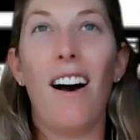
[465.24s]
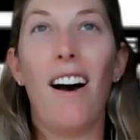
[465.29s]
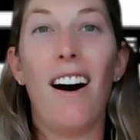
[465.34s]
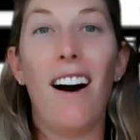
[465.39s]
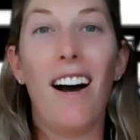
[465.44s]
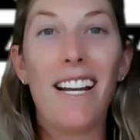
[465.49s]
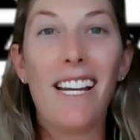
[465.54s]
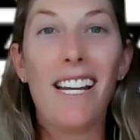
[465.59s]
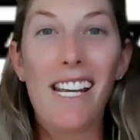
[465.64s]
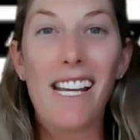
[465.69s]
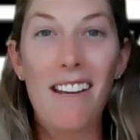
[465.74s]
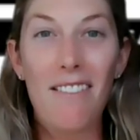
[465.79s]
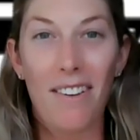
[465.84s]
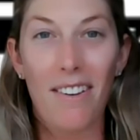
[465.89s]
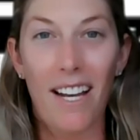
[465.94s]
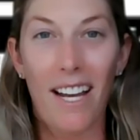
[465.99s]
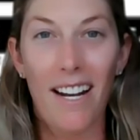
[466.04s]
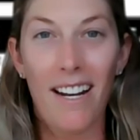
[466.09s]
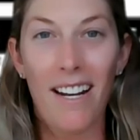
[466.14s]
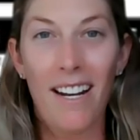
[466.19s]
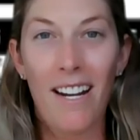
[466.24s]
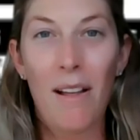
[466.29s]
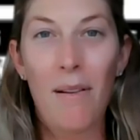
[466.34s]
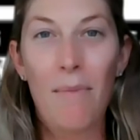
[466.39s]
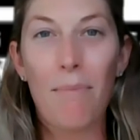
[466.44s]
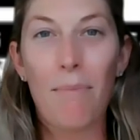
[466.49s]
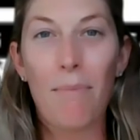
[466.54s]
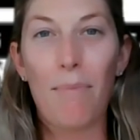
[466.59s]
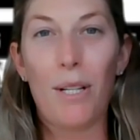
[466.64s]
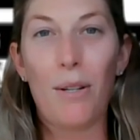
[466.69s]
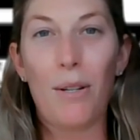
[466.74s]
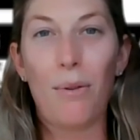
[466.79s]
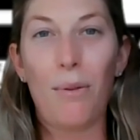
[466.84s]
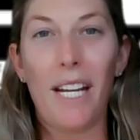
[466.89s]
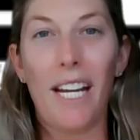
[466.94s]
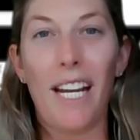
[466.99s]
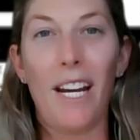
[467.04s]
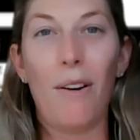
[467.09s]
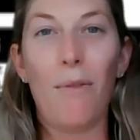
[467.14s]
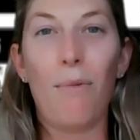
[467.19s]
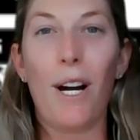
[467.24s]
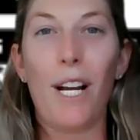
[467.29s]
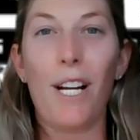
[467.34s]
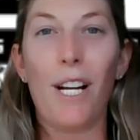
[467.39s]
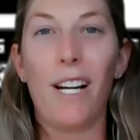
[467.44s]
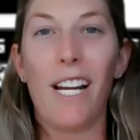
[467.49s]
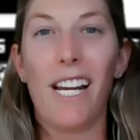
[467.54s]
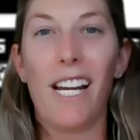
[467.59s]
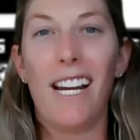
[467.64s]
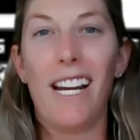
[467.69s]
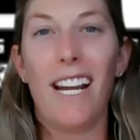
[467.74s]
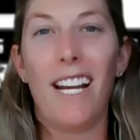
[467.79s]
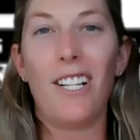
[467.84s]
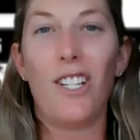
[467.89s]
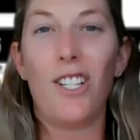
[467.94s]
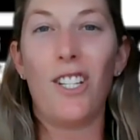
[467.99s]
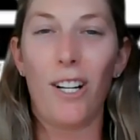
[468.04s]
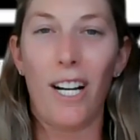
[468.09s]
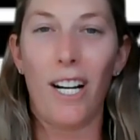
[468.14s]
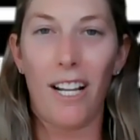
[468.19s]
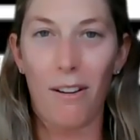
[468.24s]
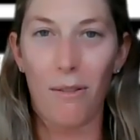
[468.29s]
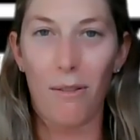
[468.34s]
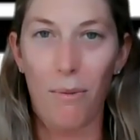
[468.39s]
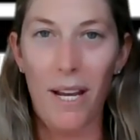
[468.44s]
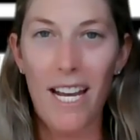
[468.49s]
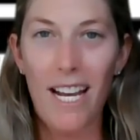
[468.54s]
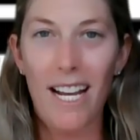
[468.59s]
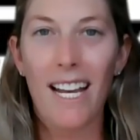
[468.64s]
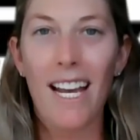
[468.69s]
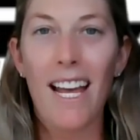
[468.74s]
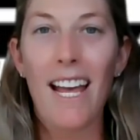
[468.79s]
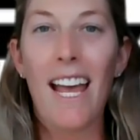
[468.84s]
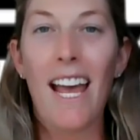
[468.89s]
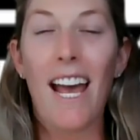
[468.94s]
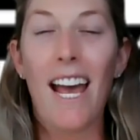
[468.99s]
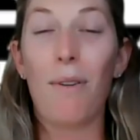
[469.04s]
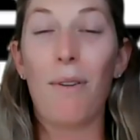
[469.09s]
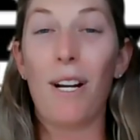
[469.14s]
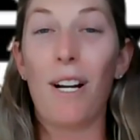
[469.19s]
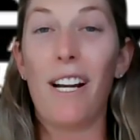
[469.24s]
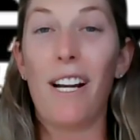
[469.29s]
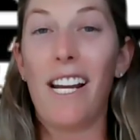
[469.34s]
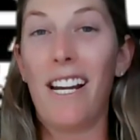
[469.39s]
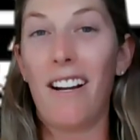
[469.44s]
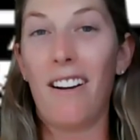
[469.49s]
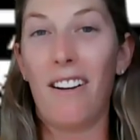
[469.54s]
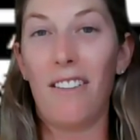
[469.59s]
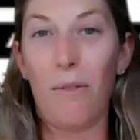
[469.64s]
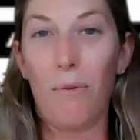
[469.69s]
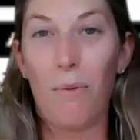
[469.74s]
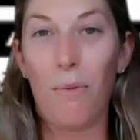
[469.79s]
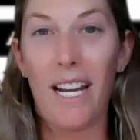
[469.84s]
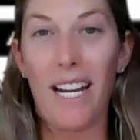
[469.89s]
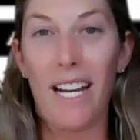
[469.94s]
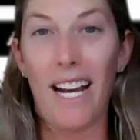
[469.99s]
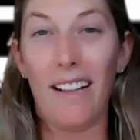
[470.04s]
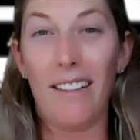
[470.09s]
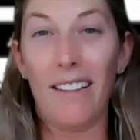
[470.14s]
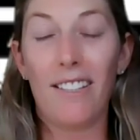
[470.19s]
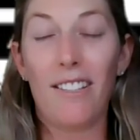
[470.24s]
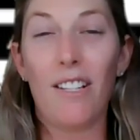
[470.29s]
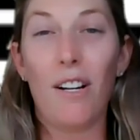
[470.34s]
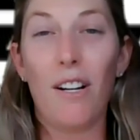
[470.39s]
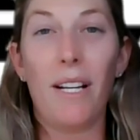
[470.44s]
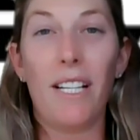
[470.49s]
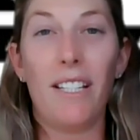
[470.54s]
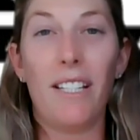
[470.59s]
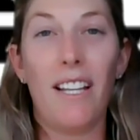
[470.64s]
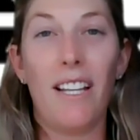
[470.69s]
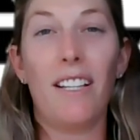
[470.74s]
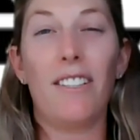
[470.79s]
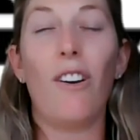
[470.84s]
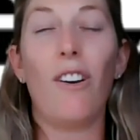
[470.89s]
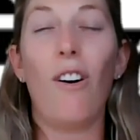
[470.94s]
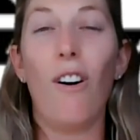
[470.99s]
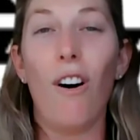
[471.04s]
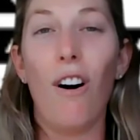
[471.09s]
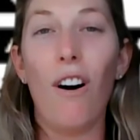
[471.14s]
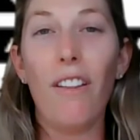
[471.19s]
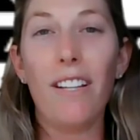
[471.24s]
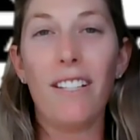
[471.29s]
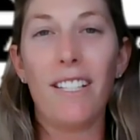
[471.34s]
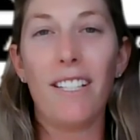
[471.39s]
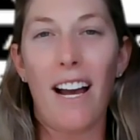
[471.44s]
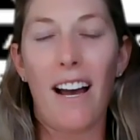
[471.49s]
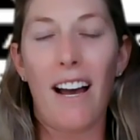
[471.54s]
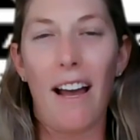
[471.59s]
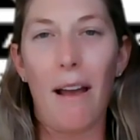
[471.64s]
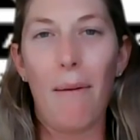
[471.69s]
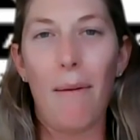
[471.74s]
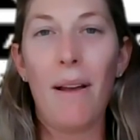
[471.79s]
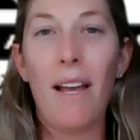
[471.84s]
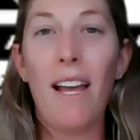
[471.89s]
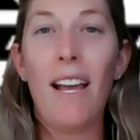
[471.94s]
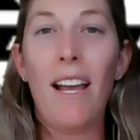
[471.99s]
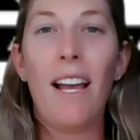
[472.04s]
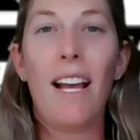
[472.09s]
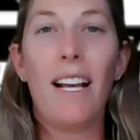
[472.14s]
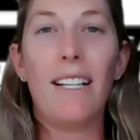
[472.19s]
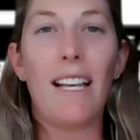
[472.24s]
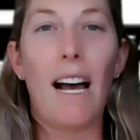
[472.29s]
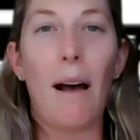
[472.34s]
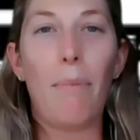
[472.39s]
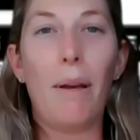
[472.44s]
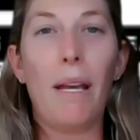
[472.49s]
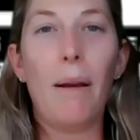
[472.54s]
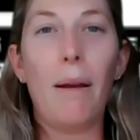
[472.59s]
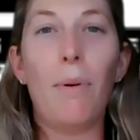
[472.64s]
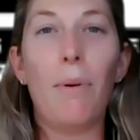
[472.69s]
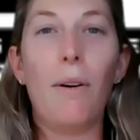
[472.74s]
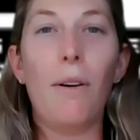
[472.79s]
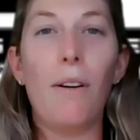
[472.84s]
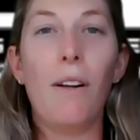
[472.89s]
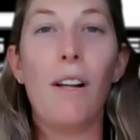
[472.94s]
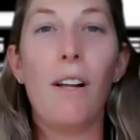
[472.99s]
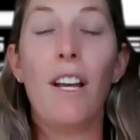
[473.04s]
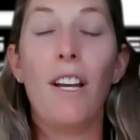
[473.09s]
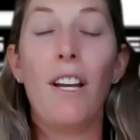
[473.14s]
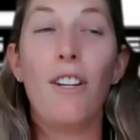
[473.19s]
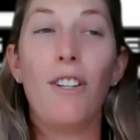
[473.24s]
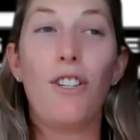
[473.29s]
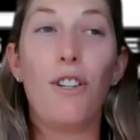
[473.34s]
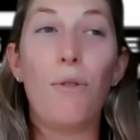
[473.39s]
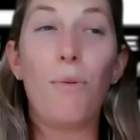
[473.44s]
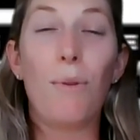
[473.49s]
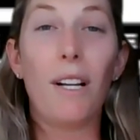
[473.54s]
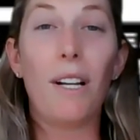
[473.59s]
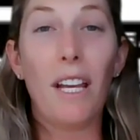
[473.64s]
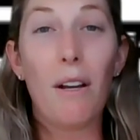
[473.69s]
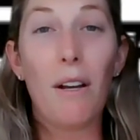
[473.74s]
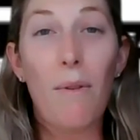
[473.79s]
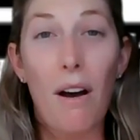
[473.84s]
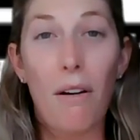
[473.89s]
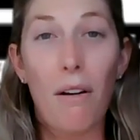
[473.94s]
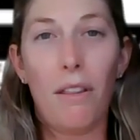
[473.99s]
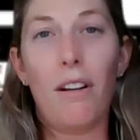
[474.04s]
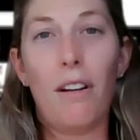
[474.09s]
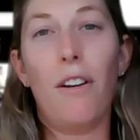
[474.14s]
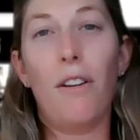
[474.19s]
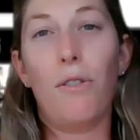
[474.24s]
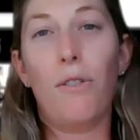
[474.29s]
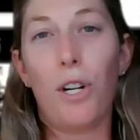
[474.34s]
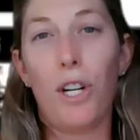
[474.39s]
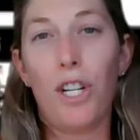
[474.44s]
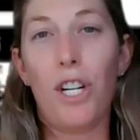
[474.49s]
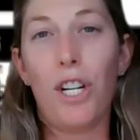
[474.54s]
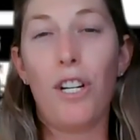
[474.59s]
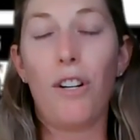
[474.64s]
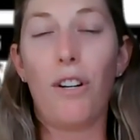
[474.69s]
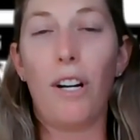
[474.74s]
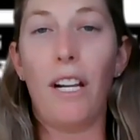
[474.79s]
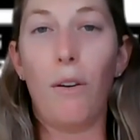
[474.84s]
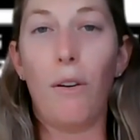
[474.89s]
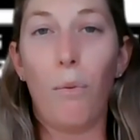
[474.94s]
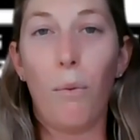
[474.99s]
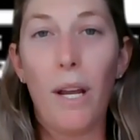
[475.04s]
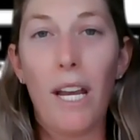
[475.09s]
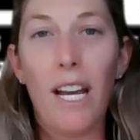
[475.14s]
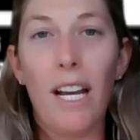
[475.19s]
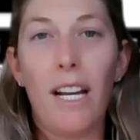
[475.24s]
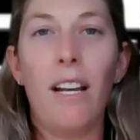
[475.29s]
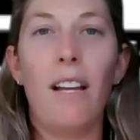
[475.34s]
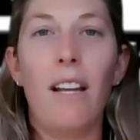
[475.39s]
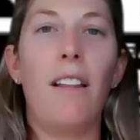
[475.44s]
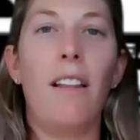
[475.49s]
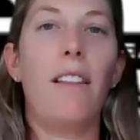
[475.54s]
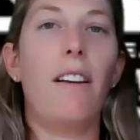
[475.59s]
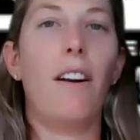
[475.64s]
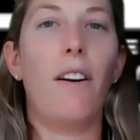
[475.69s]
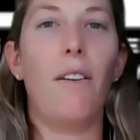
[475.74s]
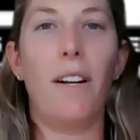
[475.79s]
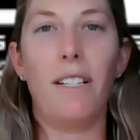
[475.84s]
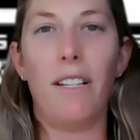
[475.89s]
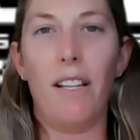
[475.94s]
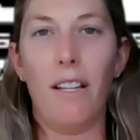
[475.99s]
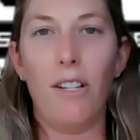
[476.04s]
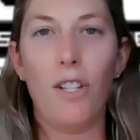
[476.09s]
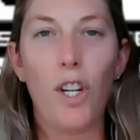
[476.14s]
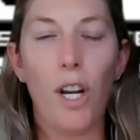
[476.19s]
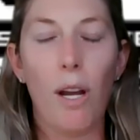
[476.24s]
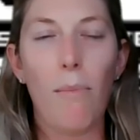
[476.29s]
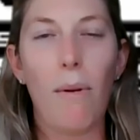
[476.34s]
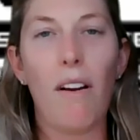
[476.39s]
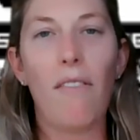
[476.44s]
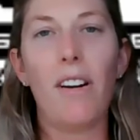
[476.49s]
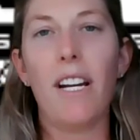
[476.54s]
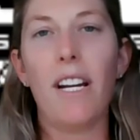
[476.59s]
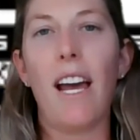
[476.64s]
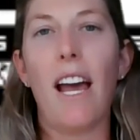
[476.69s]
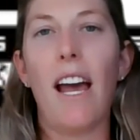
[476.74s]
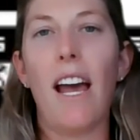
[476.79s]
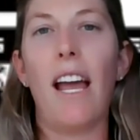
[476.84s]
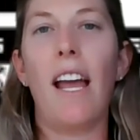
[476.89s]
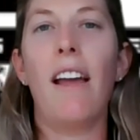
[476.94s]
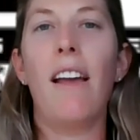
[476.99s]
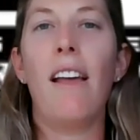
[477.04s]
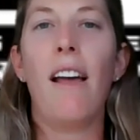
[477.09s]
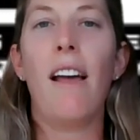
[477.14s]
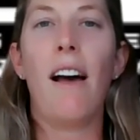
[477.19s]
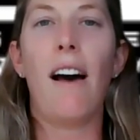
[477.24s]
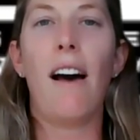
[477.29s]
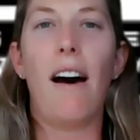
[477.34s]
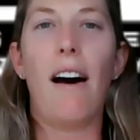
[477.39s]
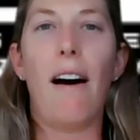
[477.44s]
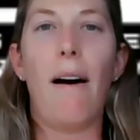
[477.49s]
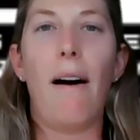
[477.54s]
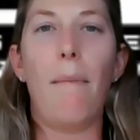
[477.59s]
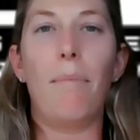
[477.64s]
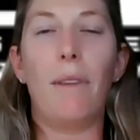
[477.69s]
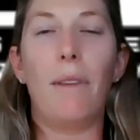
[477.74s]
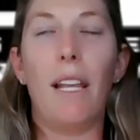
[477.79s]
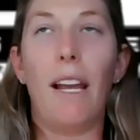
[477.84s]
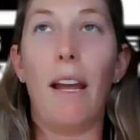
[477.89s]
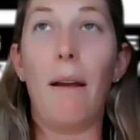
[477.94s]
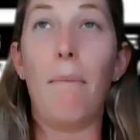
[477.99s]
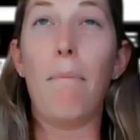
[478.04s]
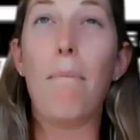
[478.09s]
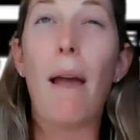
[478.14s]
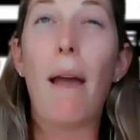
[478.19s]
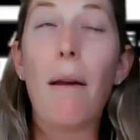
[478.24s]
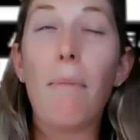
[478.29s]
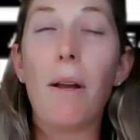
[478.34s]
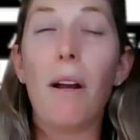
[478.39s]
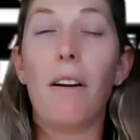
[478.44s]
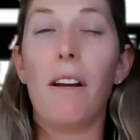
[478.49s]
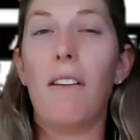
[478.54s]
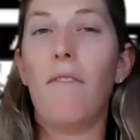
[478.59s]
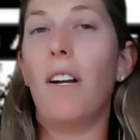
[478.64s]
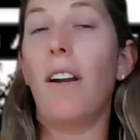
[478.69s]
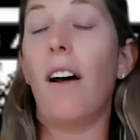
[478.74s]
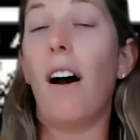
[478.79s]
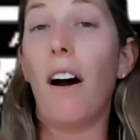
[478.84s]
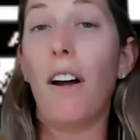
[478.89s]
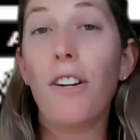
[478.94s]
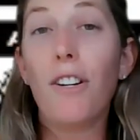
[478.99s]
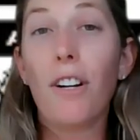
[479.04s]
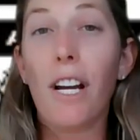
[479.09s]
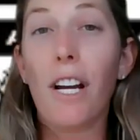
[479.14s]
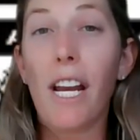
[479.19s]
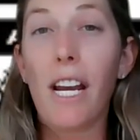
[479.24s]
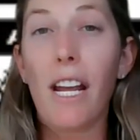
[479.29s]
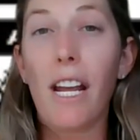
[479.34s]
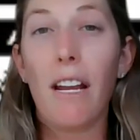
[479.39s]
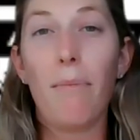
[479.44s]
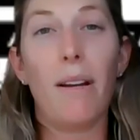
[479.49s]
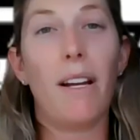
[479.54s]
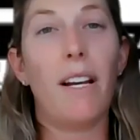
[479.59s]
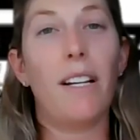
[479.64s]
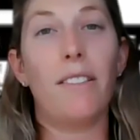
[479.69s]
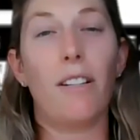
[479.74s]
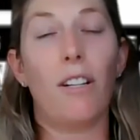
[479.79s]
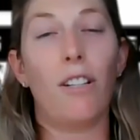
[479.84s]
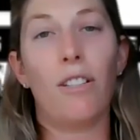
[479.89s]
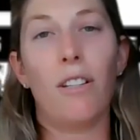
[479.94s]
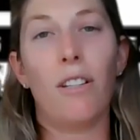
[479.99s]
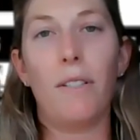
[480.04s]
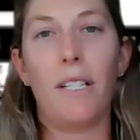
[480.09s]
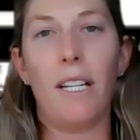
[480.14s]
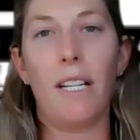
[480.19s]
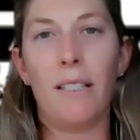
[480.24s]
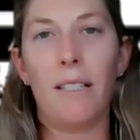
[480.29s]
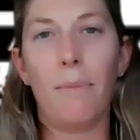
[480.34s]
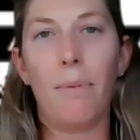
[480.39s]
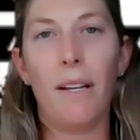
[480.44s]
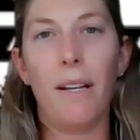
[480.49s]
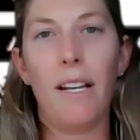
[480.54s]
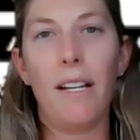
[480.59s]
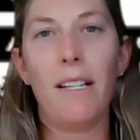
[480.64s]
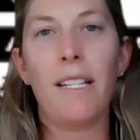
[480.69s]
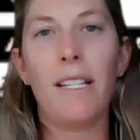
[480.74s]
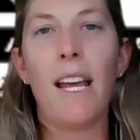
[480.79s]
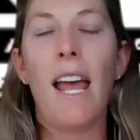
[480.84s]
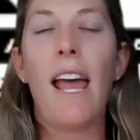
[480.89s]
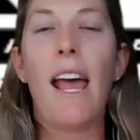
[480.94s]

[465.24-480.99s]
uneven between what you're eating during the week and what you're eating on the weekends. So we see this all the time, is that people do really well with their nutrition during the week. They're going to the gym every day. They maybe are even under eating because they're so disciplined.